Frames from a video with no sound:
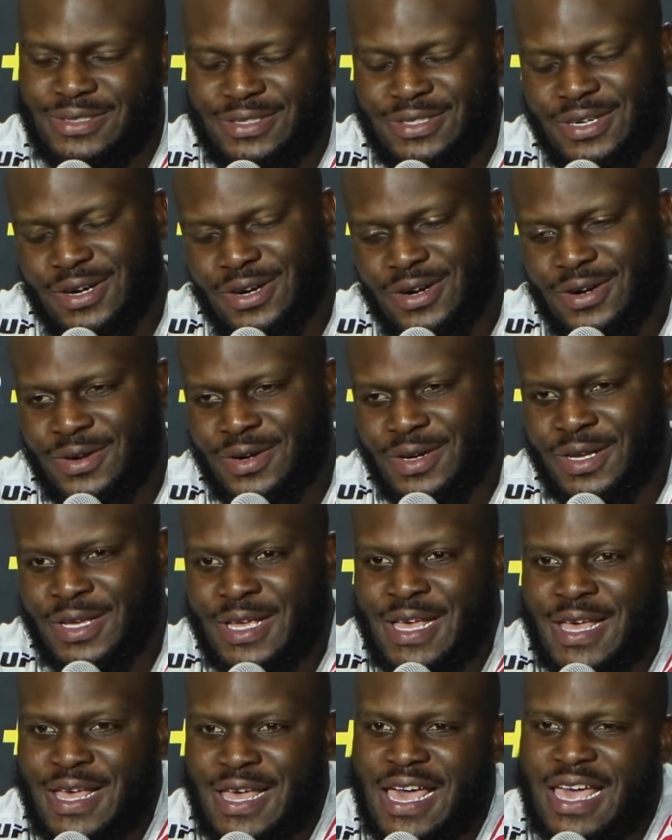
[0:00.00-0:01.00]
Sorry.
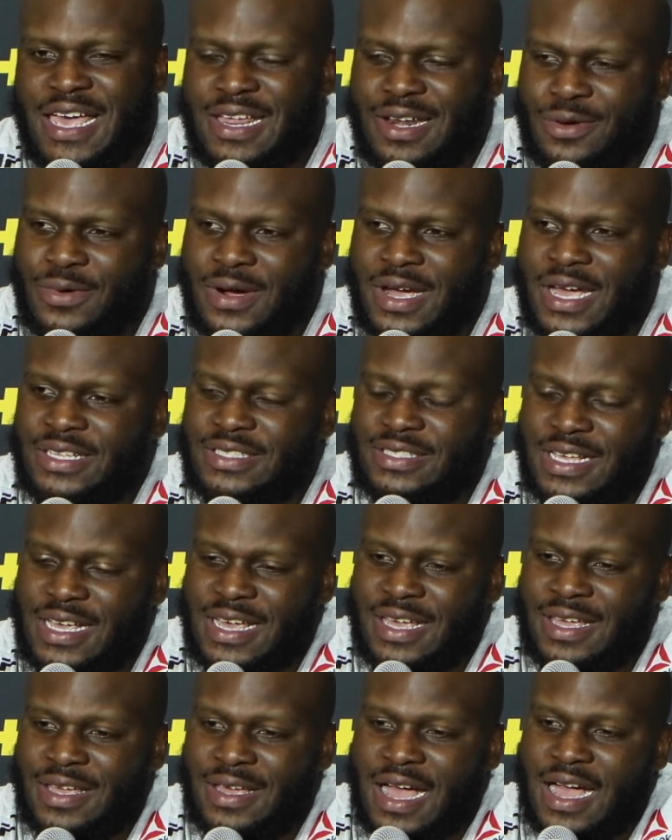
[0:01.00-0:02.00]
Anyways,
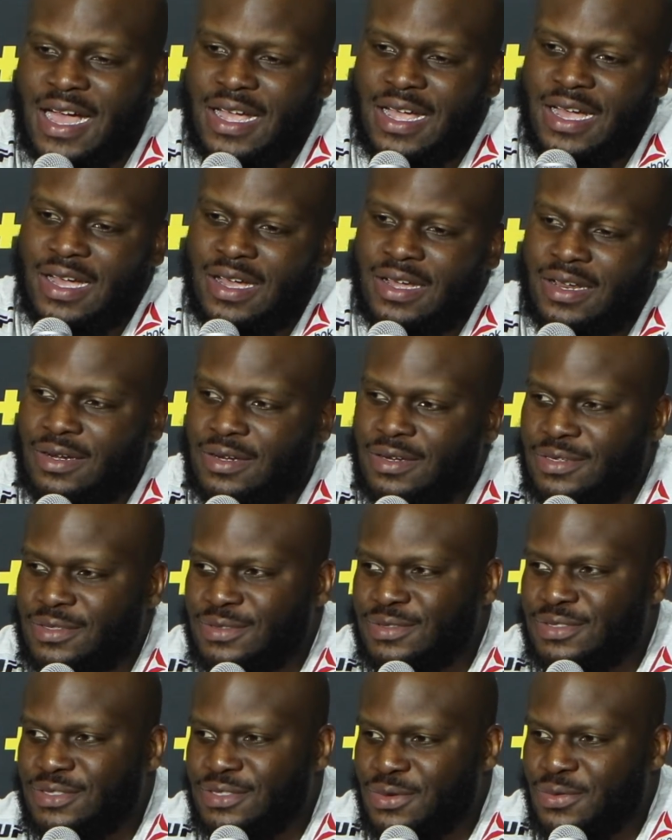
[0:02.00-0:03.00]
hey, I
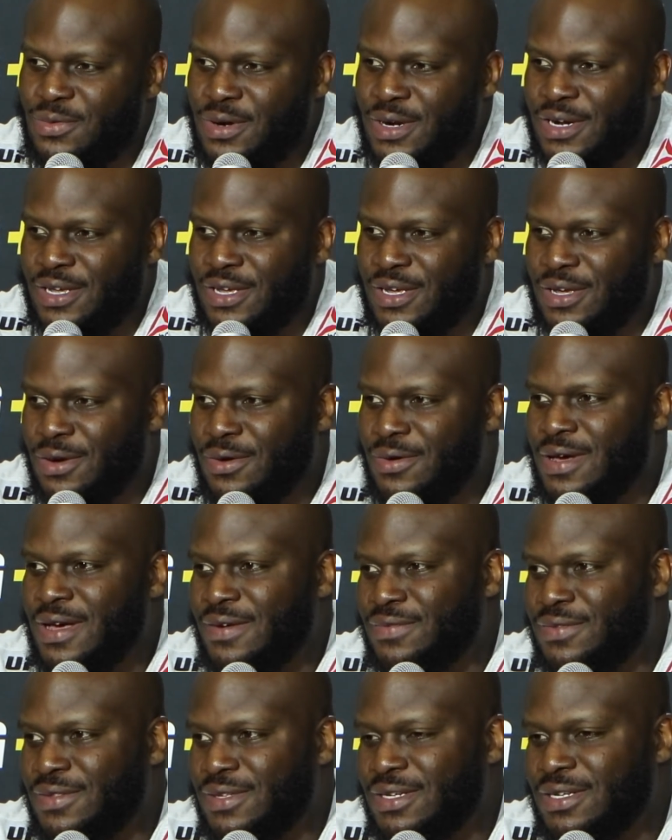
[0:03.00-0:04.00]
got somewhere to go
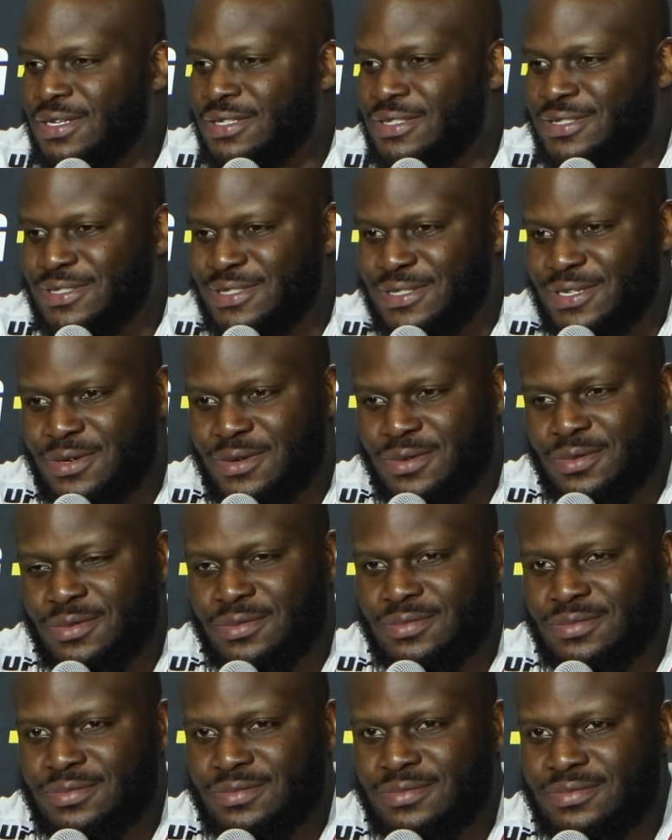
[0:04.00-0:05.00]
after this,
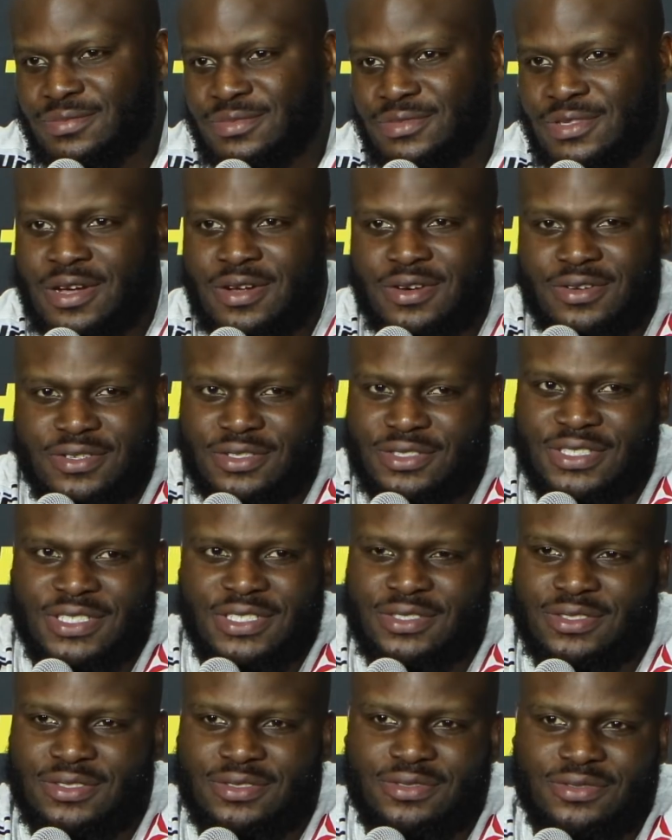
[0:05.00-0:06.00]
so don't
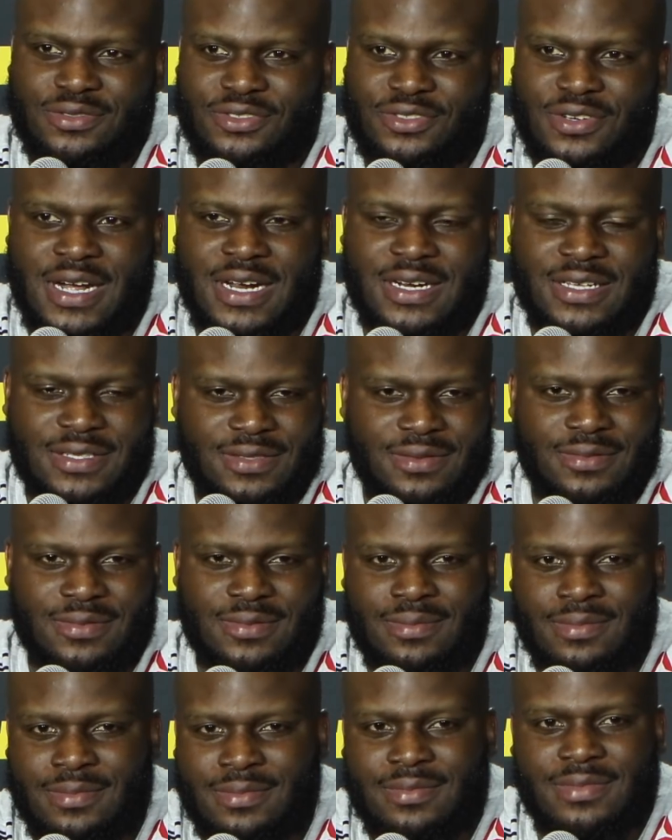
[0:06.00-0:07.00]
just try to
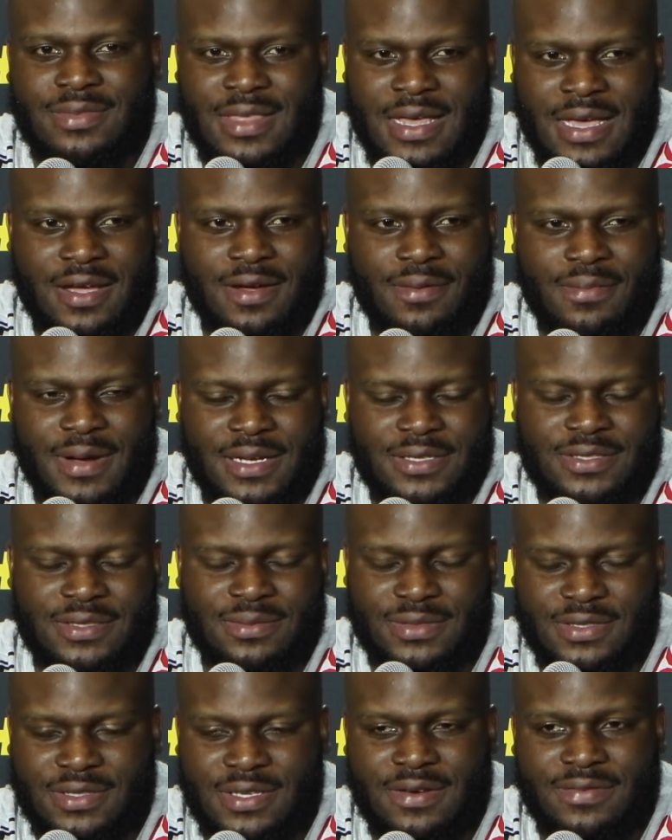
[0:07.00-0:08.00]
think about
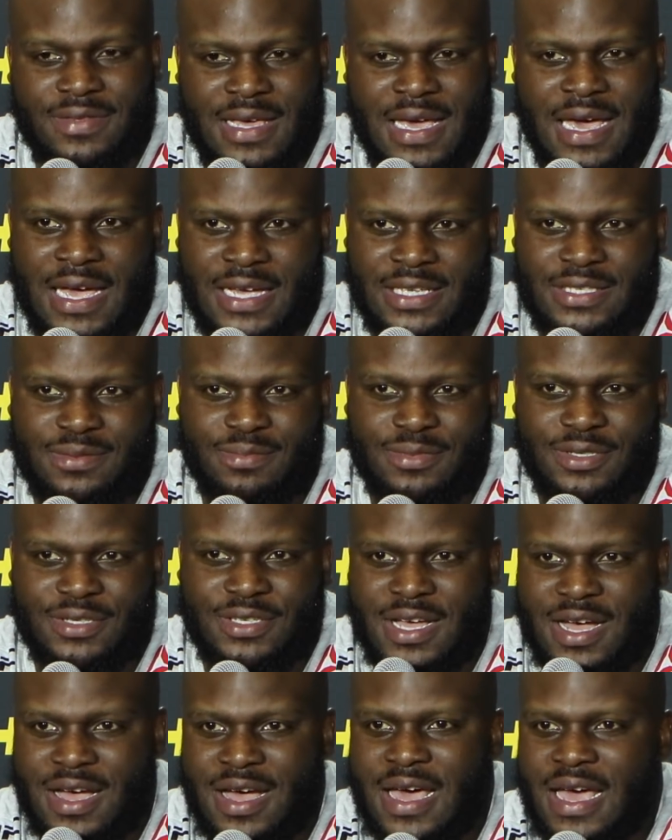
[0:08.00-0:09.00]
some stuff to ask me.
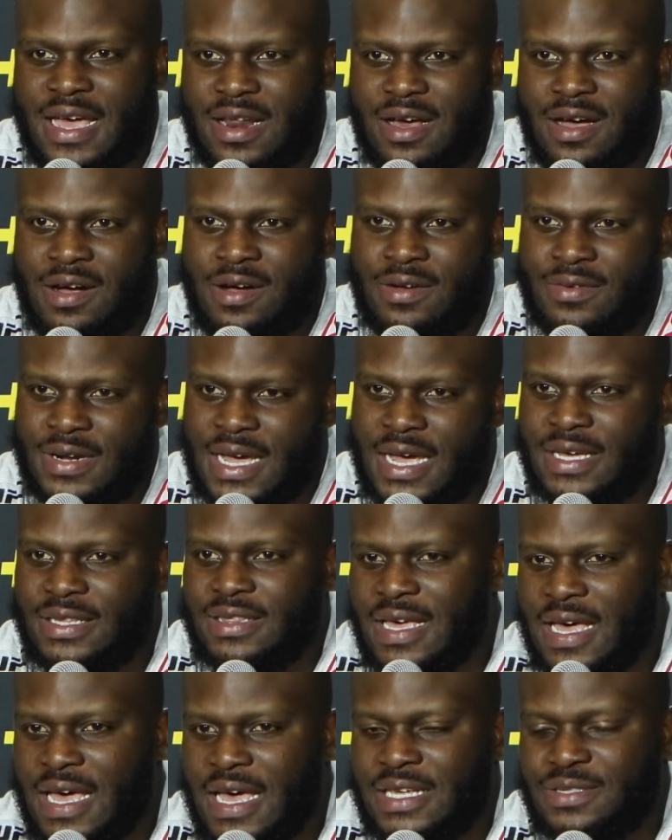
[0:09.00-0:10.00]
Y'all had all
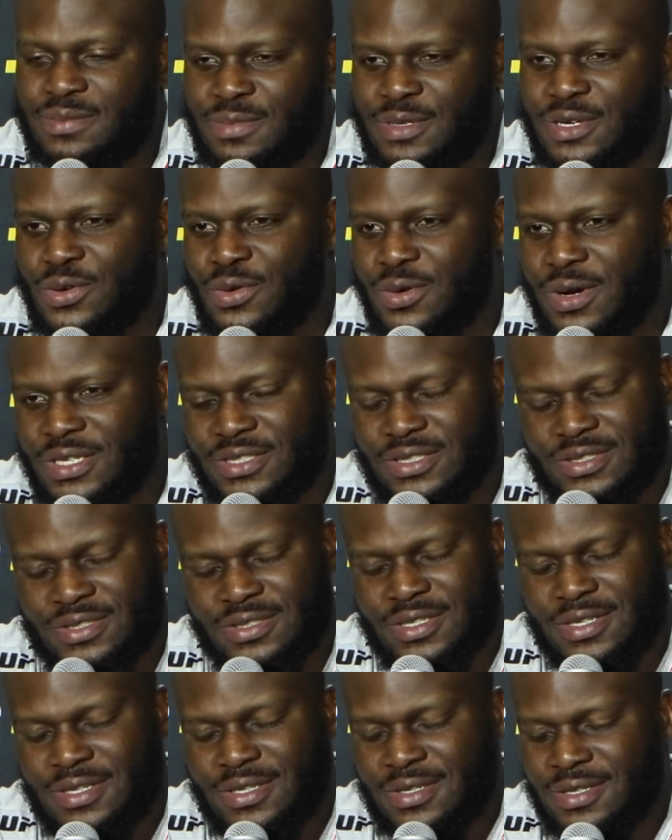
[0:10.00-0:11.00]
night to ask me a
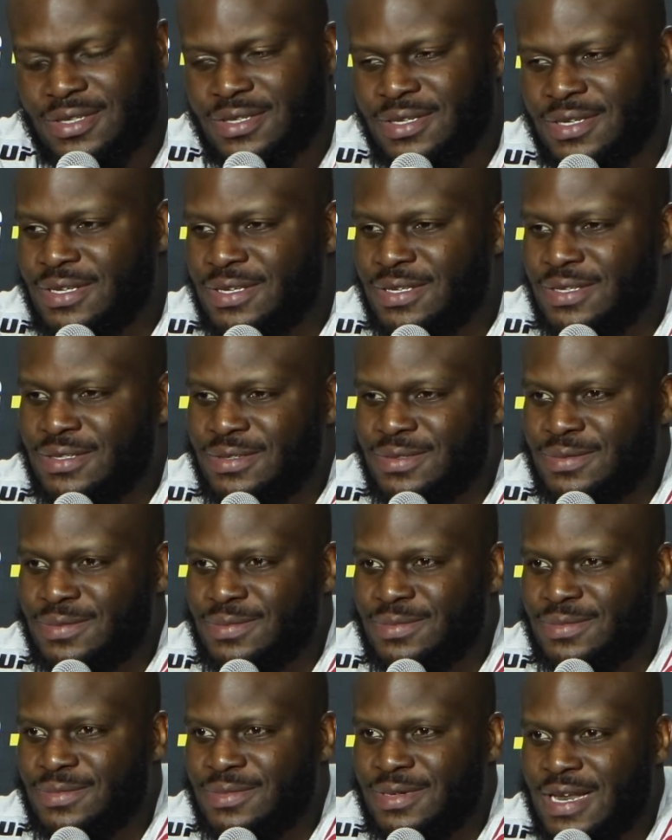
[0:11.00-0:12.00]
question.
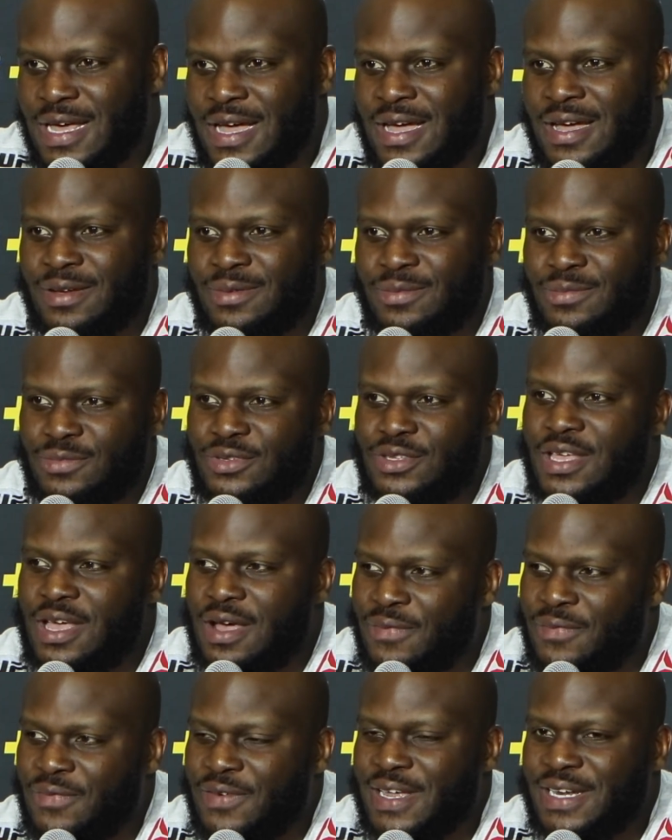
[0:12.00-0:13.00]
Nah, I, I
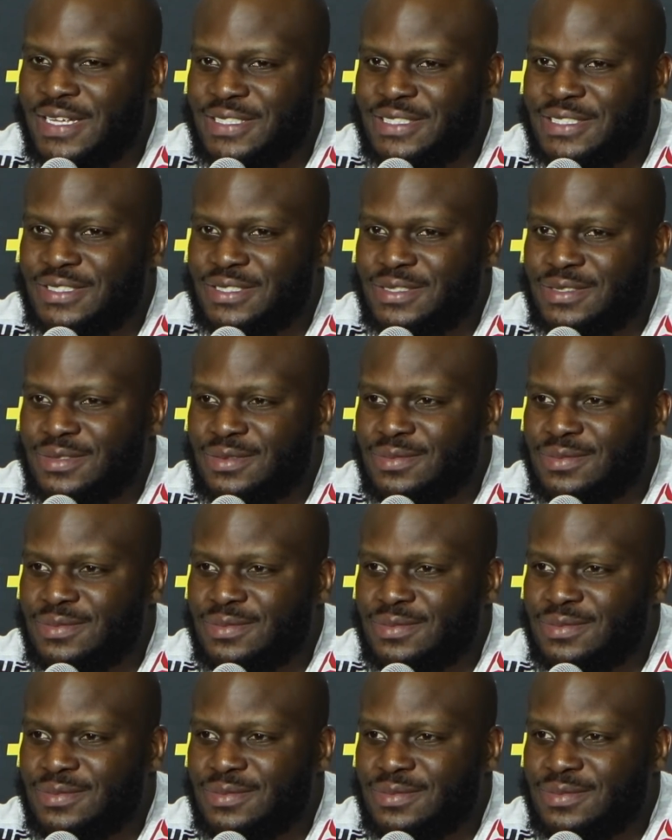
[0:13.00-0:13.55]
y'all finished?